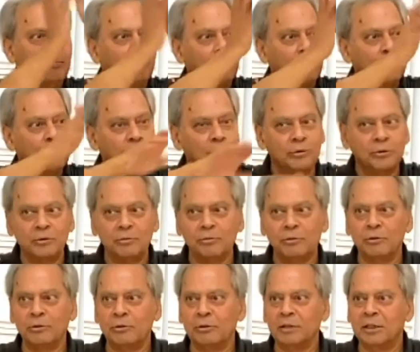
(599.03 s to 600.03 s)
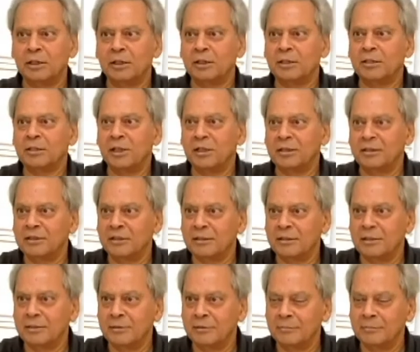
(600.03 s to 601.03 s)
produce more little
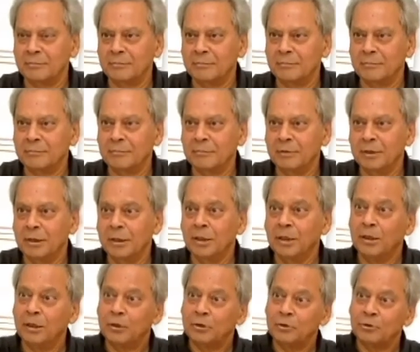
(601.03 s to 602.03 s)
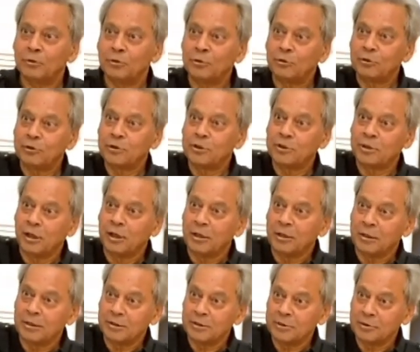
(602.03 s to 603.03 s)
suns. So those
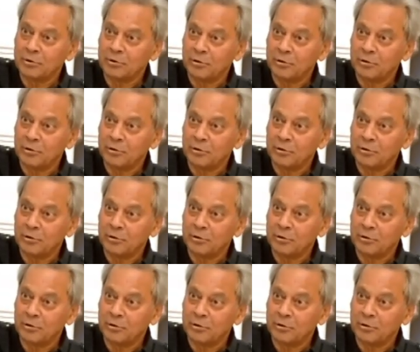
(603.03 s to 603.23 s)
stars